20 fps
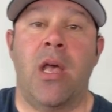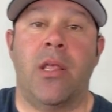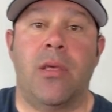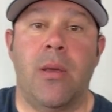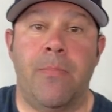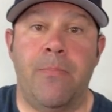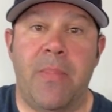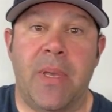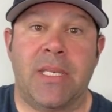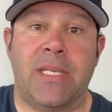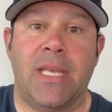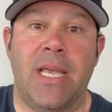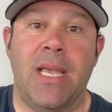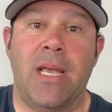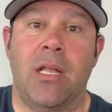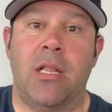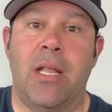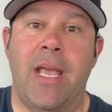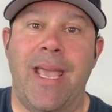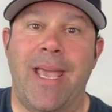the
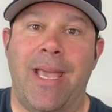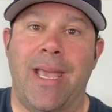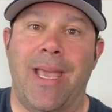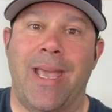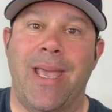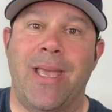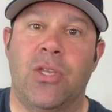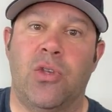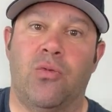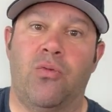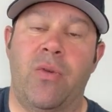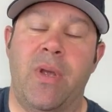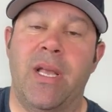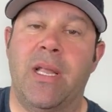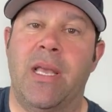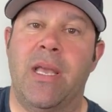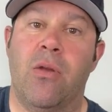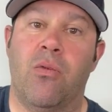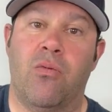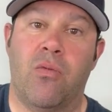missing link is
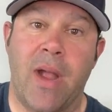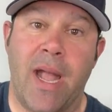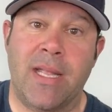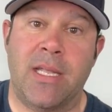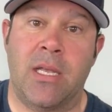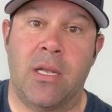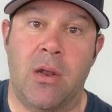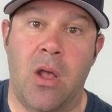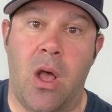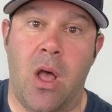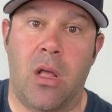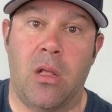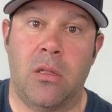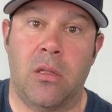really retinol.